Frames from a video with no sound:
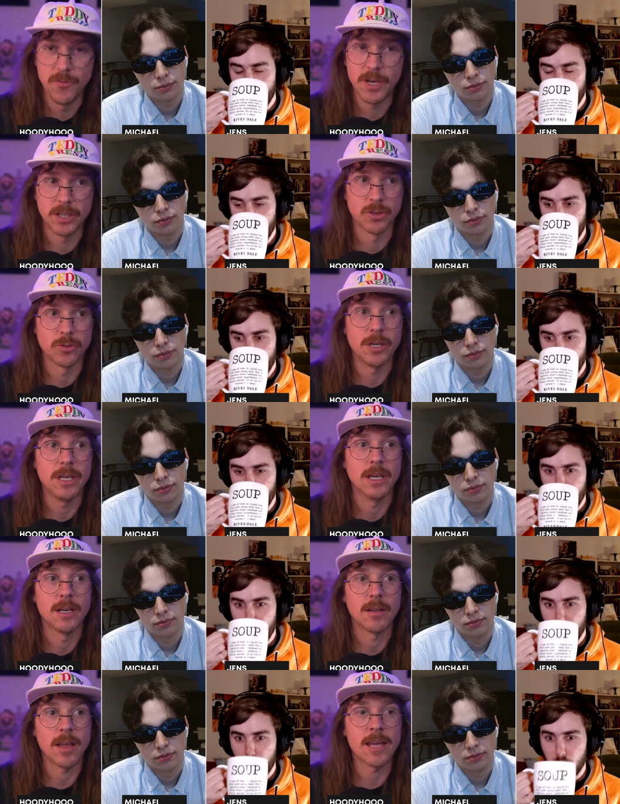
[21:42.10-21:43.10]

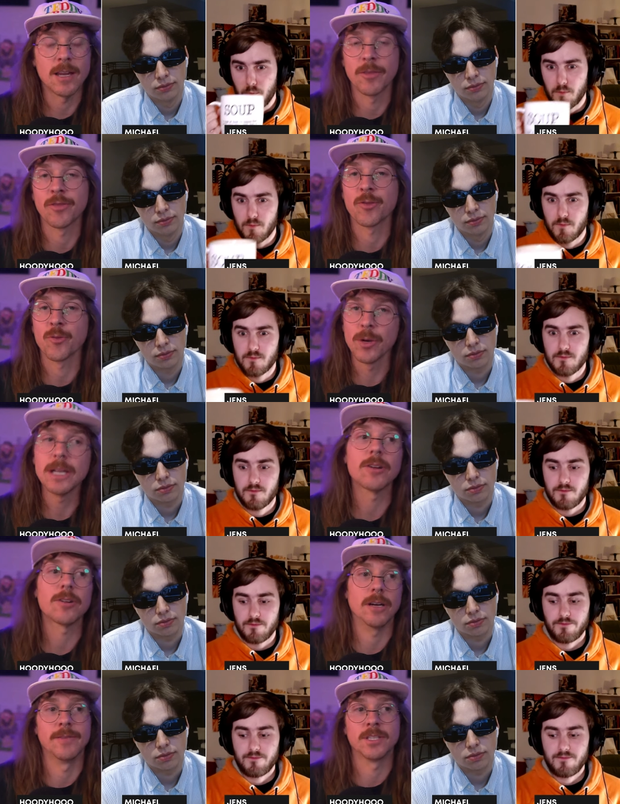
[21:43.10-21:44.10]
Speaker 1: victory in a
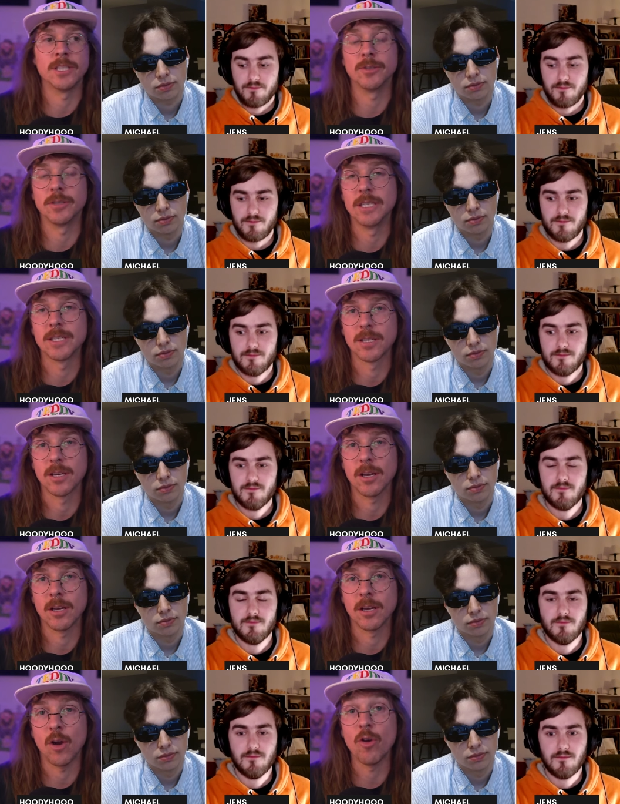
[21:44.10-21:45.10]
thriller of a series
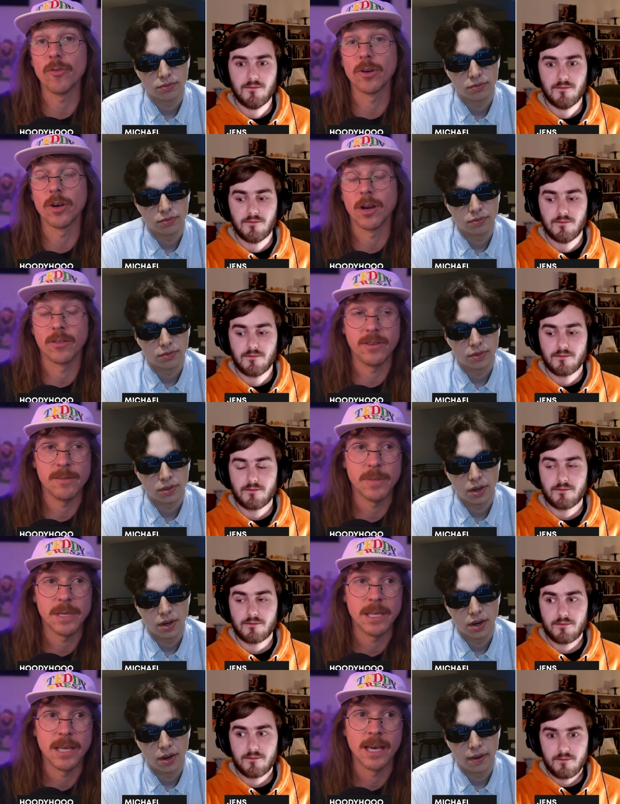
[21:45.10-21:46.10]
uh, over Team
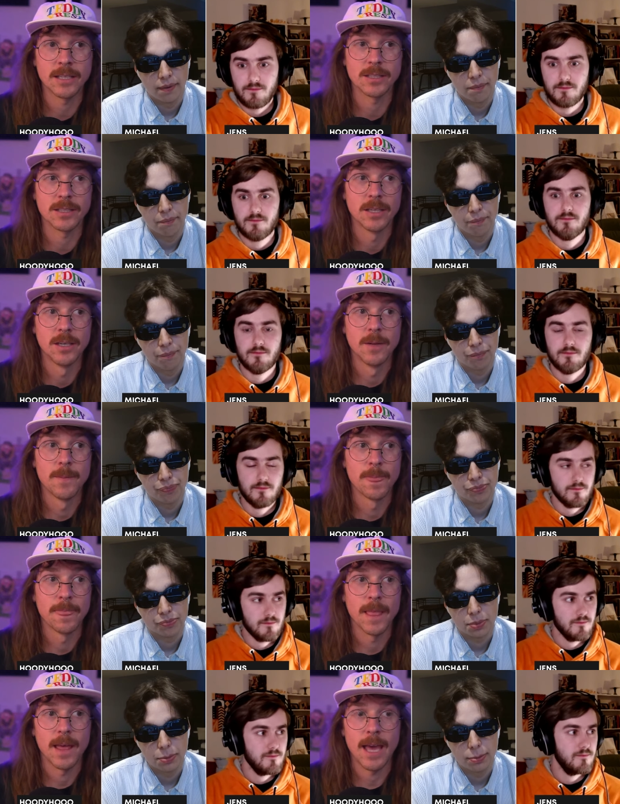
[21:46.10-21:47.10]
BDS.
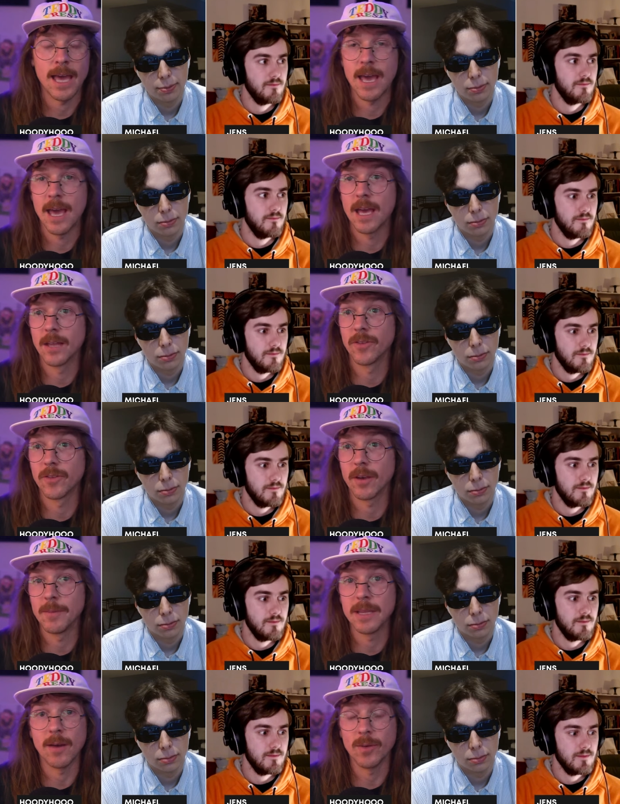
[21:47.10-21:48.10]
And I
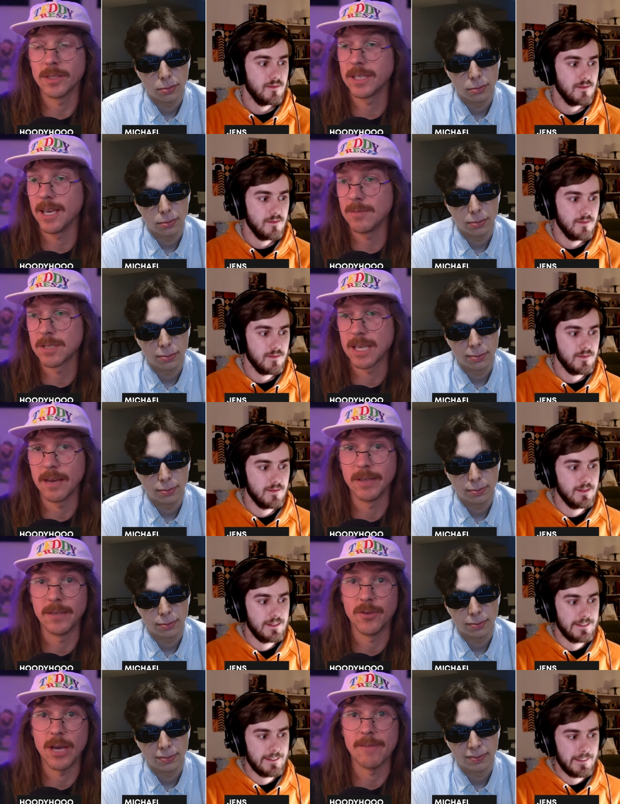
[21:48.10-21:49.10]
mean, that went to game
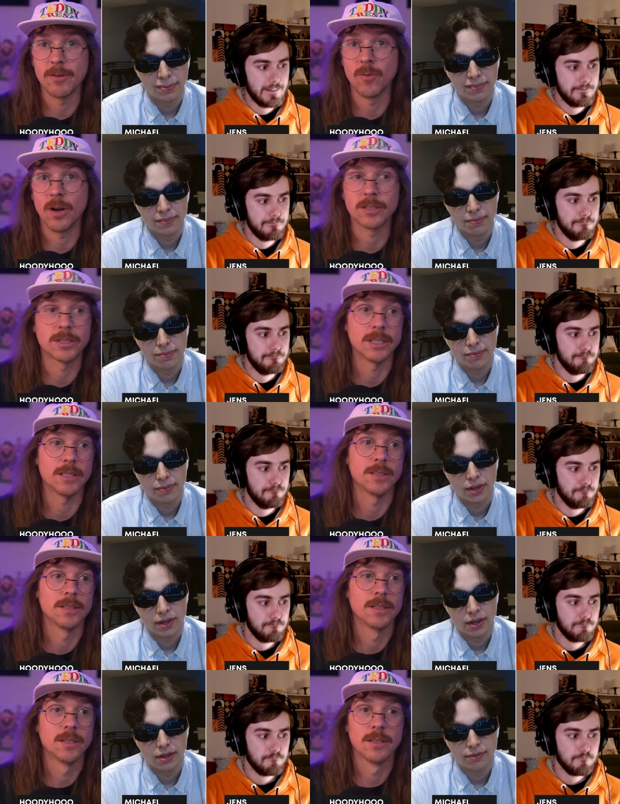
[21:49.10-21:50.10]
seven. If you haven't watched it,
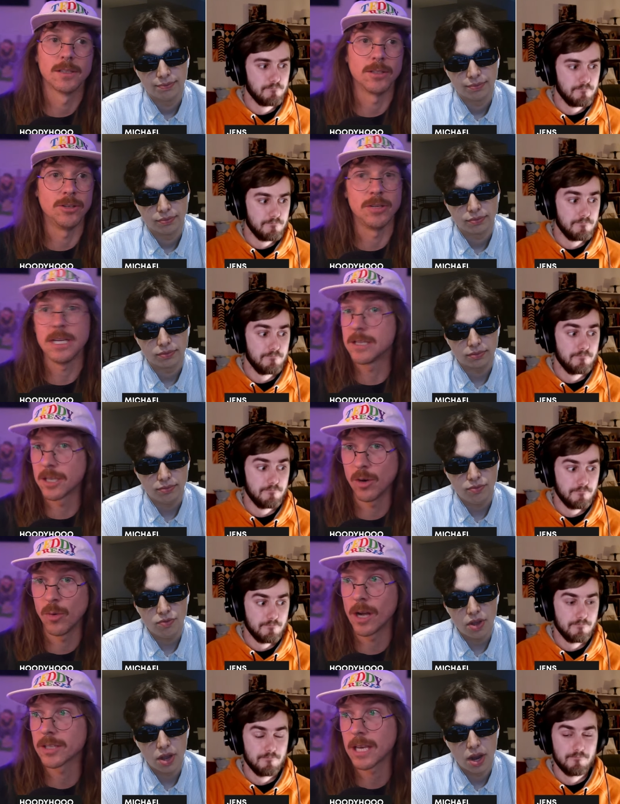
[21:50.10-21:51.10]
you need to go
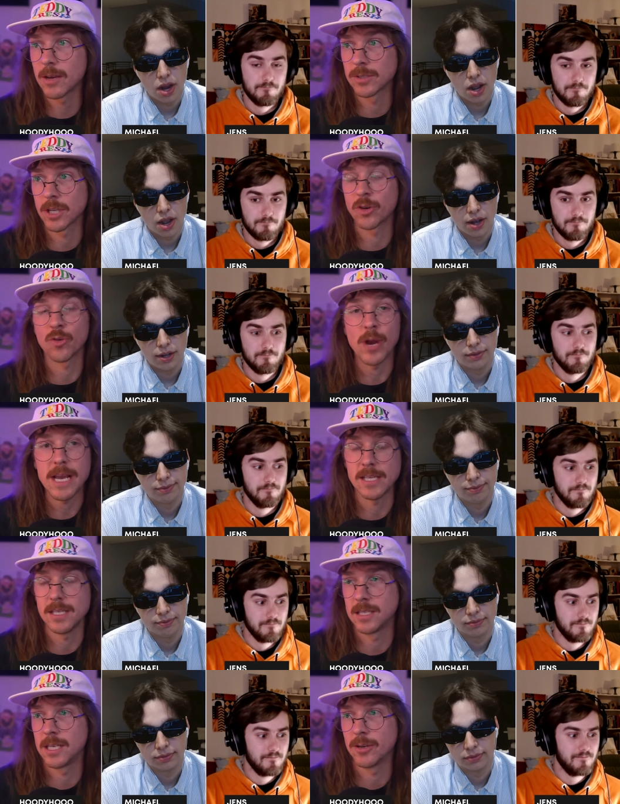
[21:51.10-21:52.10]
watch that. It was a
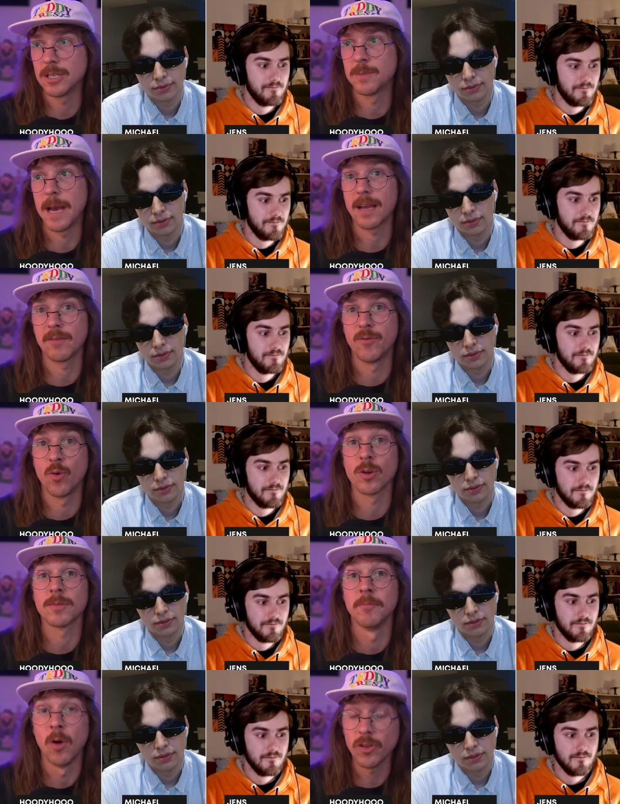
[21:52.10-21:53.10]
crazy series, back and
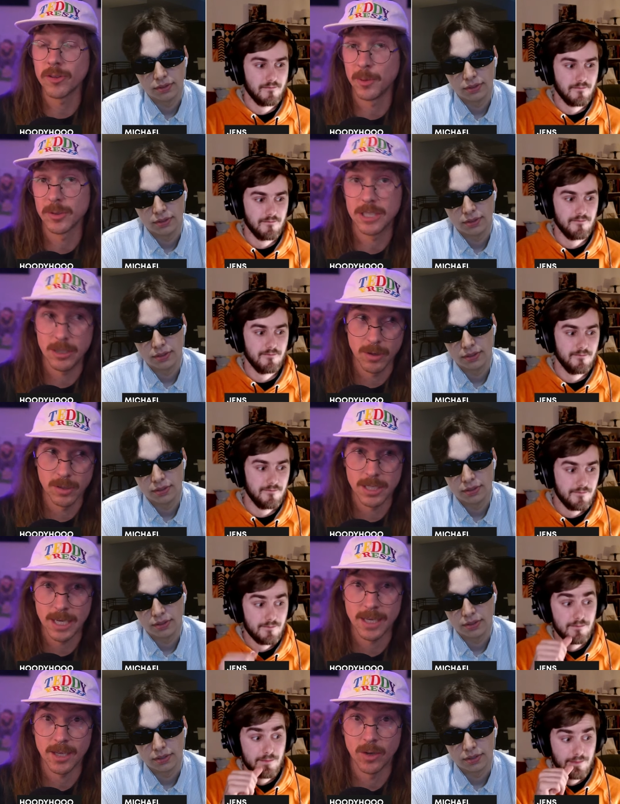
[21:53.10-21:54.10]
forth, multiple zero
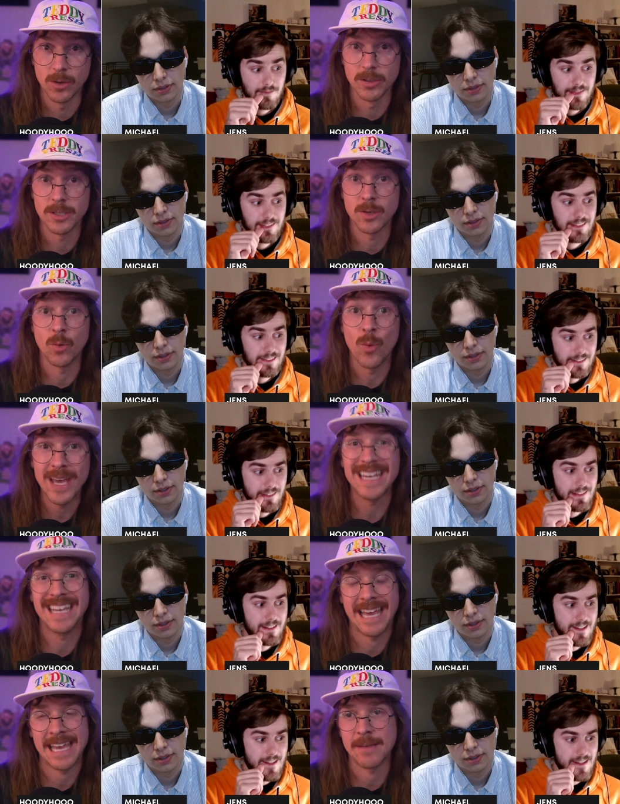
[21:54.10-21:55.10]
second goals to
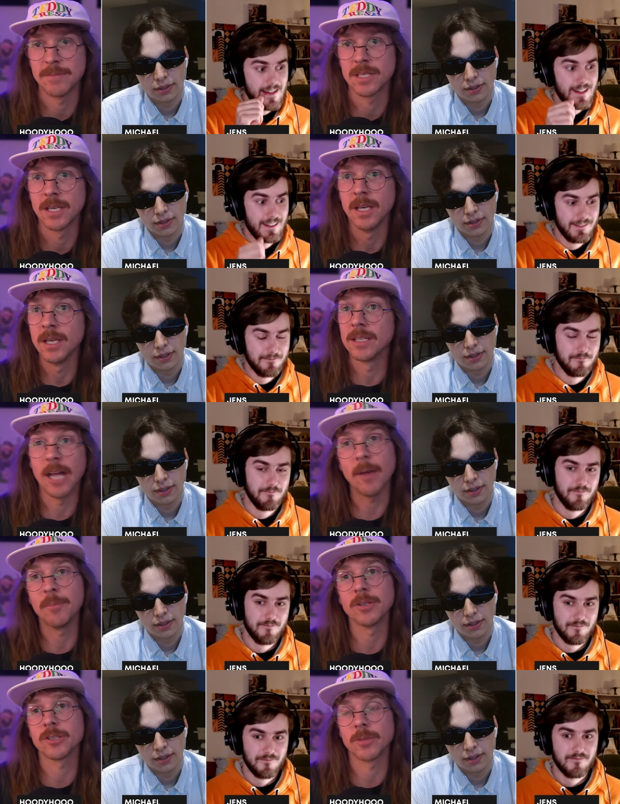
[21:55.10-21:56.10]
win games,
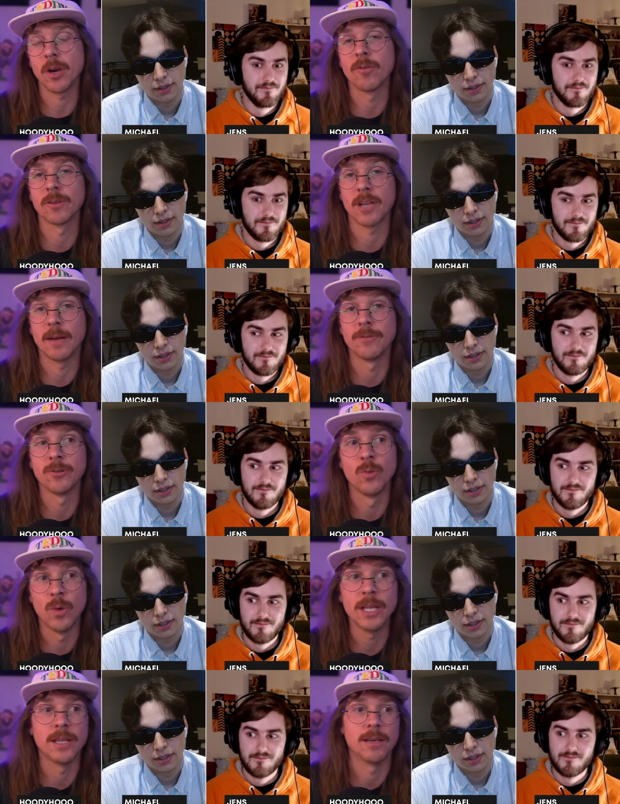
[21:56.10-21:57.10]
not push them to overtime, to
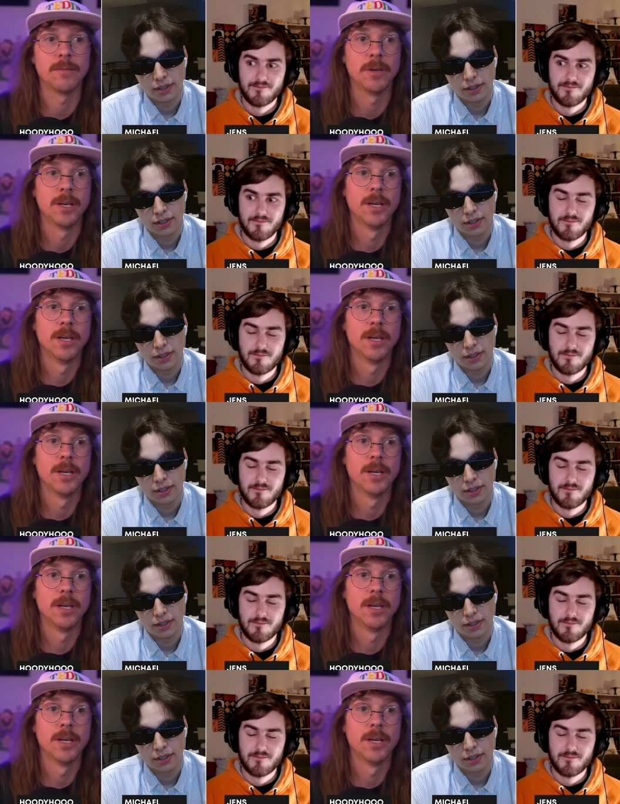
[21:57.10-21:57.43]
win them.